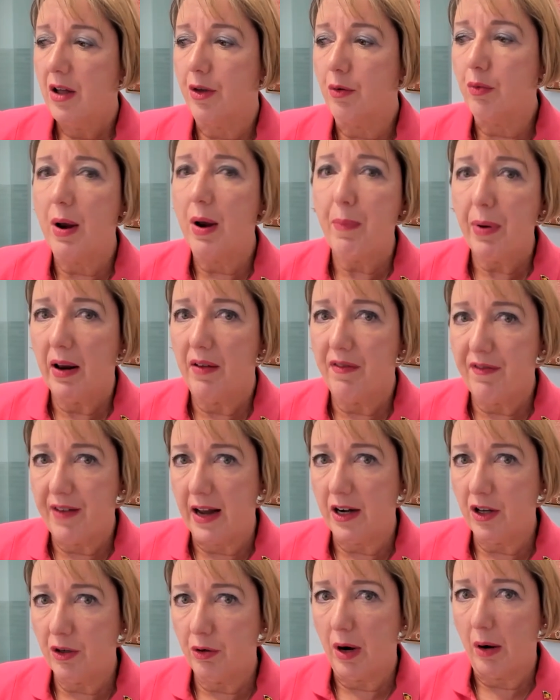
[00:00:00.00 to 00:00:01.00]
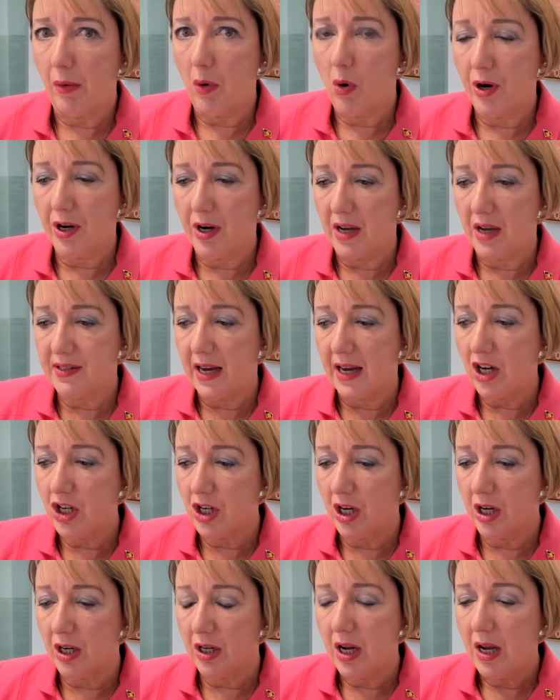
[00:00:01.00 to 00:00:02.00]
the ripple effect through our
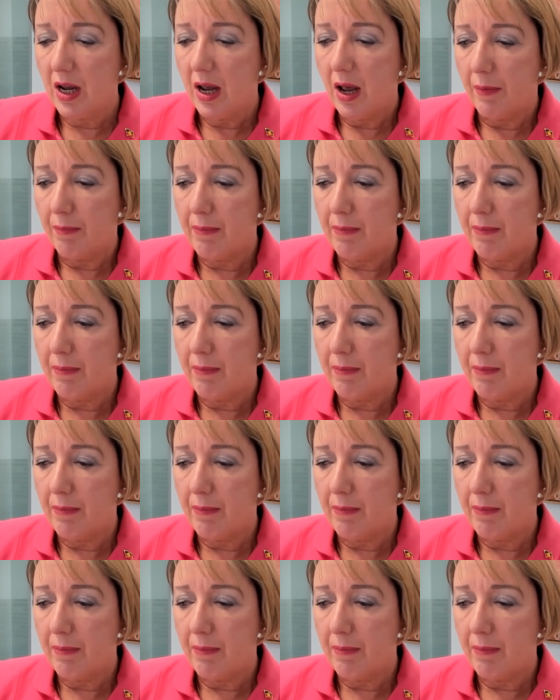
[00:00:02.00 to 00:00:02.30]
organisation